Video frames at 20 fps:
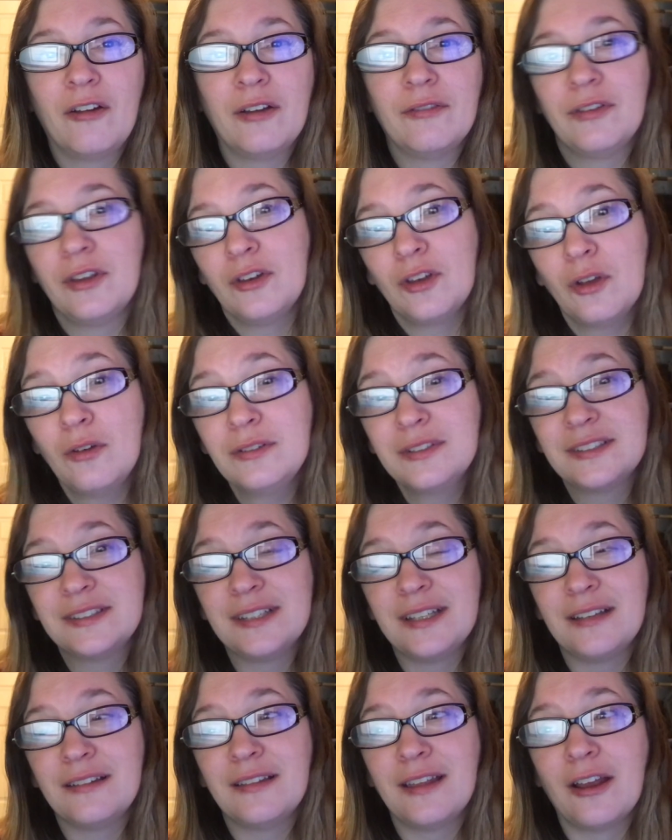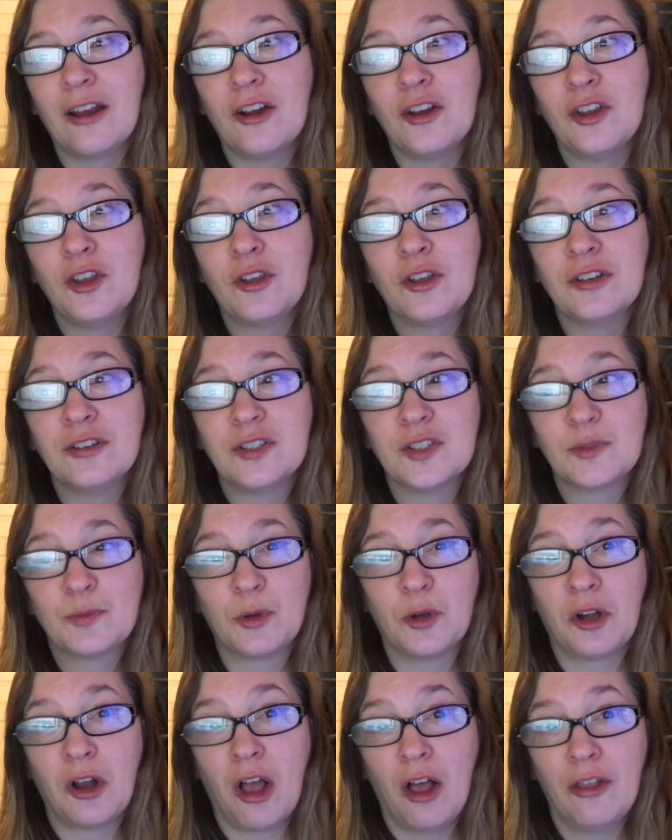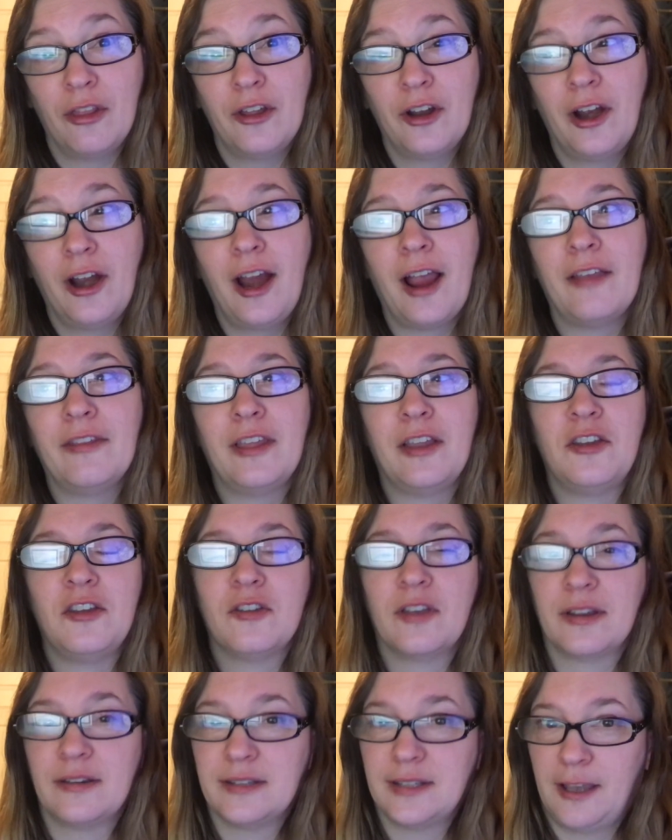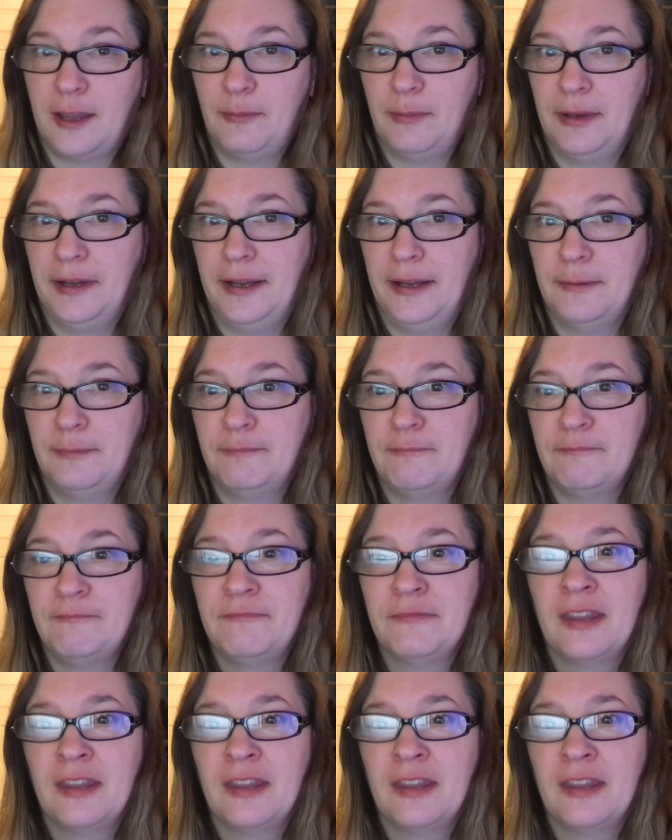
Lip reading: If you don't see it there, you can just put other, and then you can type it in.